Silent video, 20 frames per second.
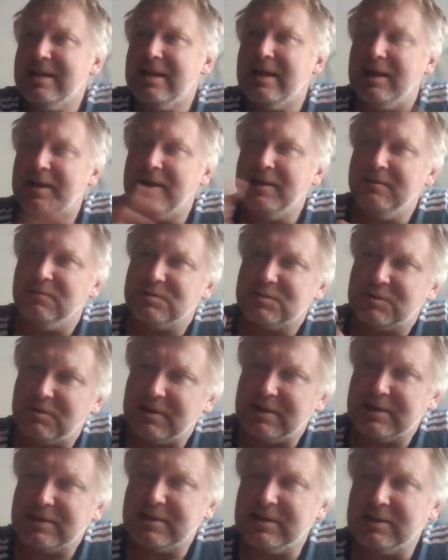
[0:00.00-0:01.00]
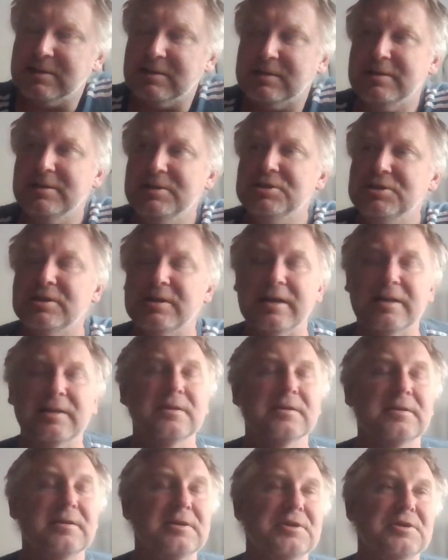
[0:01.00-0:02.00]
and he was correcting the teacher. And
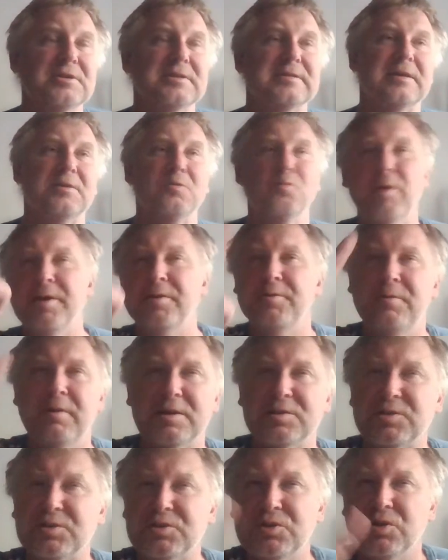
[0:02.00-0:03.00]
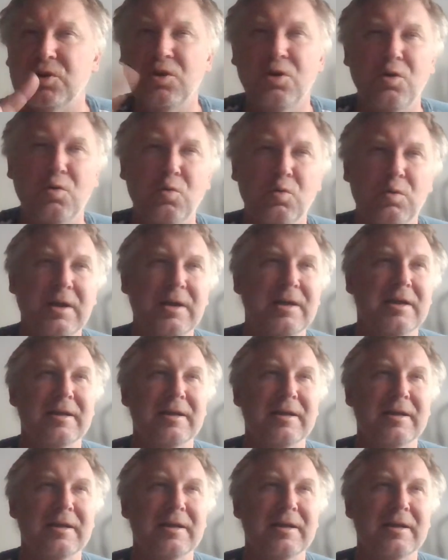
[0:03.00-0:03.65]
the teacher said, "When you are so